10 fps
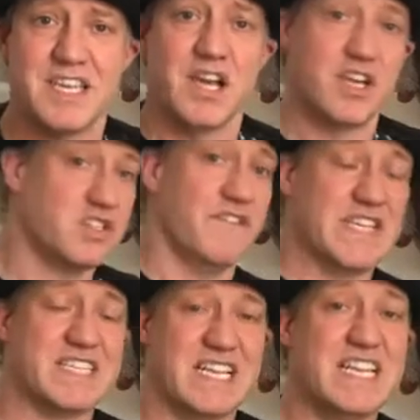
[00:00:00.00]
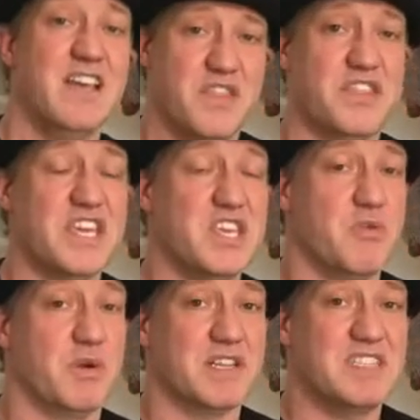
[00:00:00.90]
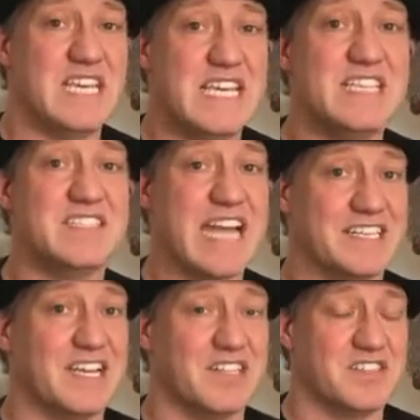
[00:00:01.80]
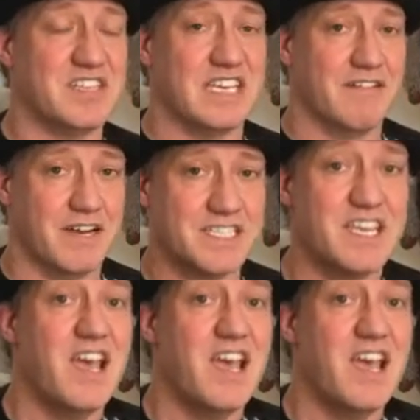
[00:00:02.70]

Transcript: Because obviously, the thing you want to see is dad dancing, right?